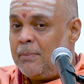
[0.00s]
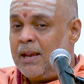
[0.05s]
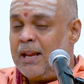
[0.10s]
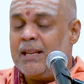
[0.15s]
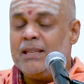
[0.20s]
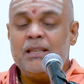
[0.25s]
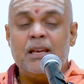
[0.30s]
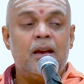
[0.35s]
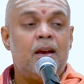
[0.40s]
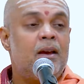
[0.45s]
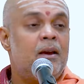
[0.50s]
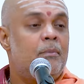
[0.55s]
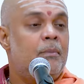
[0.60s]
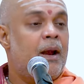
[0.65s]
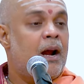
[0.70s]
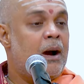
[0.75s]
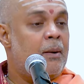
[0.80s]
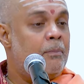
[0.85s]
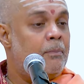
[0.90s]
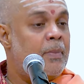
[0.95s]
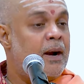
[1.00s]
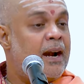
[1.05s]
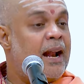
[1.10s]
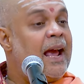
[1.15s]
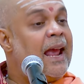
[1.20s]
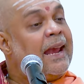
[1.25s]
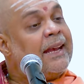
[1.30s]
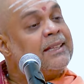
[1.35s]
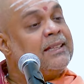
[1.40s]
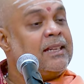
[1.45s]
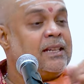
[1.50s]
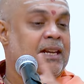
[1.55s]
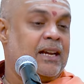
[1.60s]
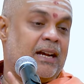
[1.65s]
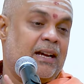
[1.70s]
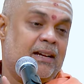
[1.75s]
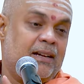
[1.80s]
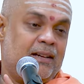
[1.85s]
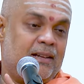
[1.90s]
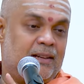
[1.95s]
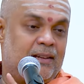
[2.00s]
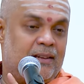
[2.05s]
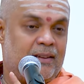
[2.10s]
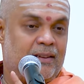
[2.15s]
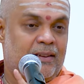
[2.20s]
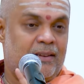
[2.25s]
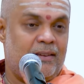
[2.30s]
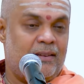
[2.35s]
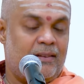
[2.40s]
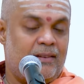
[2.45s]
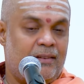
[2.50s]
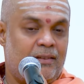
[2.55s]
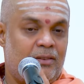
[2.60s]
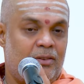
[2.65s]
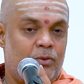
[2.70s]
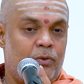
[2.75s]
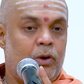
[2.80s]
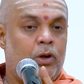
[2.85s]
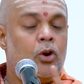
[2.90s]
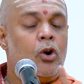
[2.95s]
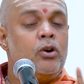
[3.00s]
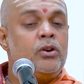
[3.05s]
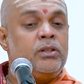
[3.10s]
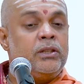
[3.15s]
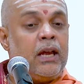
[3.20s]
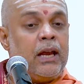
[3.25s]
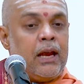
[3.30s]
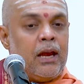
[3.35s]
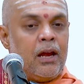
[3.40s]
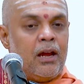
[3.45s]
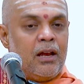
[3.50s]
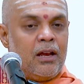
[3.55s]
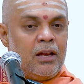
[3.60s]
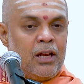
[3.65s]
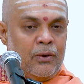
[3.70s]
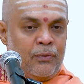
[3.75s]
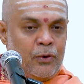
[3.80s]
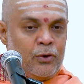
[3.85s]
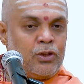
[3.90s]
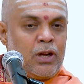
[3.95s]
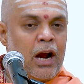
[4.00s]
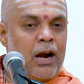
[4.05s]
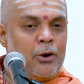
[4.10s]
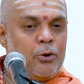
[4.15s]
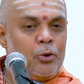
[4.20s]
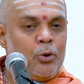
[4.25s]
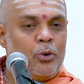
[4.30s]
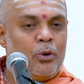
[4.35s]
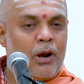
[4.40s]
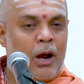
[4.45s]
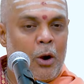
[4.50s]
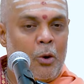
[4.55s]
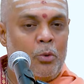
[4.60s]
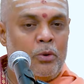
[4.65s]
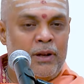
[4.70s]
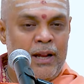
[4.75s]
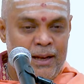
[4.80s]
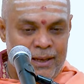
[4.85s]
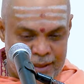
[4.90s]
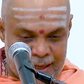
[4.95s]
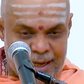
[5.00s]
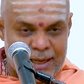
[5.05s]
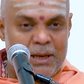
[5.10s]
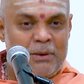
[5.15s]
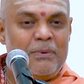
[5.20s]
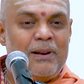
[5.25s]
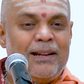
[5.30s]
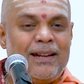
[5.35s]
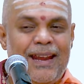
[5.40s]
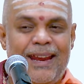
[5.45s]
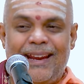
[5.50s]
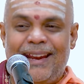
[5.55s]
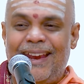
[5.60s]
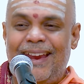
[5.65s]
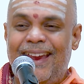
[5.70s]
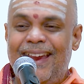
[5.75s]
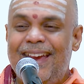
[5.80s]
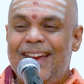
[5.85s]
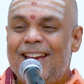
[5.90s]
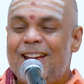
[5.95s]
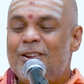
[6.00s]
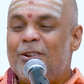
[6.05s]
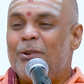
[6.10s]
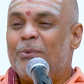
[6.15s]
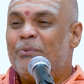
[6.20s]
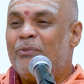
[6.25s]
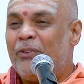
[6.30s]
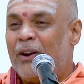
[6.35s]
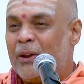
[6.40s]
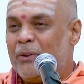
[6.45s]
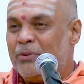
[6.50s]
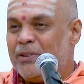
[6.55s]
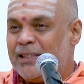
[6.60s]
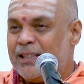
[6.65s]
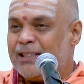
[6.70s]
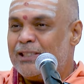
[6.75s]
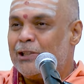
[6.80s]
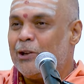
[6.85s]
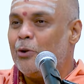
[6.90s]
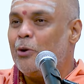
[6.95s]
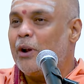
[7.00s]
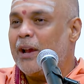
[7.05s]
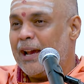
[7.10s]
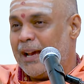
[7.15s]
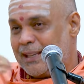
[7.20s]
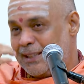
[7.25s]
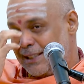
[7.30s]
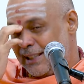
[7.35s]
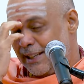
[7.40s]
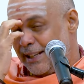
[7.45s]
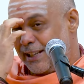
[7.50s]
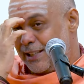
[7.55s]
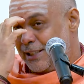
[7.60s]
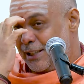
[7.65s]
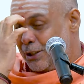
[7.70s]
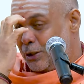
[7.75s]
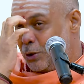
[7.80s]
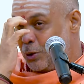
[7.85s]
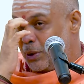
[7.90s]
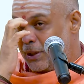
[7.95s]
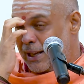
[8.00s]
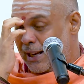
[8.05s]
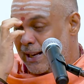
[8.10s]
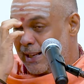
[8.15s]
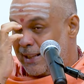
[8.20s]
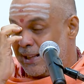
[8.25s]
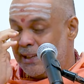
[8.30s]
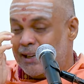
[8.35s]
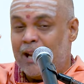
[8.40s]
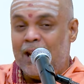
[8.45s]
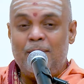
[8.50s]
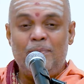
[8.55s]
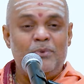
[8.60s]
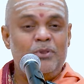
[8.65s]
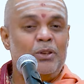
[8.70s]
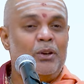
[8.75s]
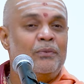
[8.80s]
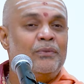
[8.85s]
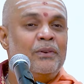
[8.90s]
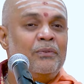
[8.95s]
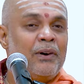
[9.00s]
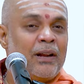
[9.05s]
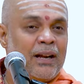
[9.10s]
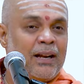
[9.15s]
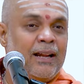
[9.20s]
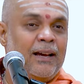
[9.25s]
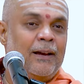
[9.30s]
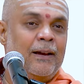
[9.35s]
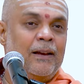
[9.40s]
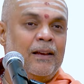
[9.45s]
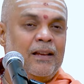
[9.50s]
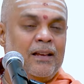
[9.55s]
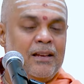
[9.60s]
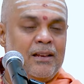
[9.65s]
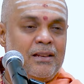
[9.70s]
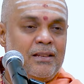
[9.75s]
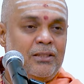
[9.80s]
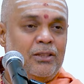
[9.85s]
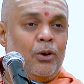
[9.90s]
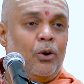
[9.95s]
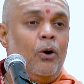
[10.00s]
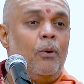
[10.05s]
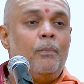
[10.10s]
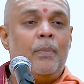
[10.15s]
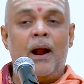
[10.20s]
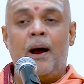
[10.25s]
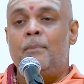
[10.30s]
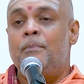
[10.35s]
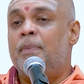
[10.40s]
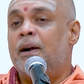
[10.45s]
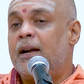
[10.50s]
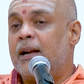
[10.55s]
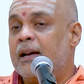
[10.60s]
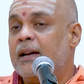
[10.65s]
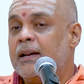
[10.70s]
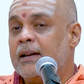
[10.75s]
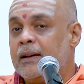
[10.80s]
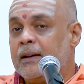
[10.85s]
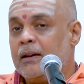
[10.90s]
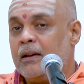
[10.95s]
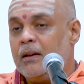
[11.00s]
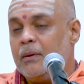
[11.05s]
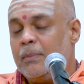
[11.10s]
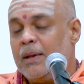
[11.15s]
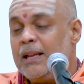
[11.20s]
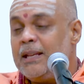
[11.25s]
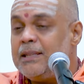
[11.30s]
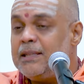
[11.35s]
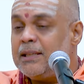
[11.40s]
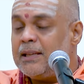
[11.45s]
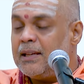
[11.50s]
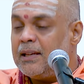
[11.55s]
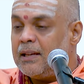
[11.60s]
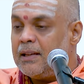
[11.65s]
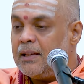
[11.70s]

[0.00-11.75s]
means Brahmana, etc. You cannot say, if you start to count, then that it will take five, six slokas just to tell the names of the varna. So Brahmana means